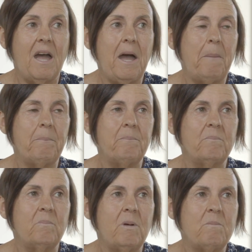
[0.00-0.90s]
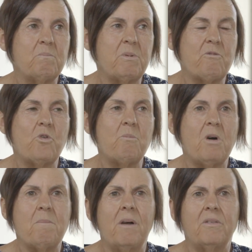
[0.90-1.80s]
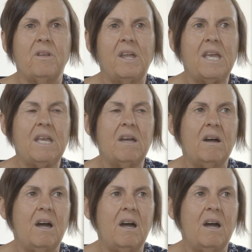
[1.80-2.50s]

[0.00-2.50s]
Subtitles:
and before my monthly,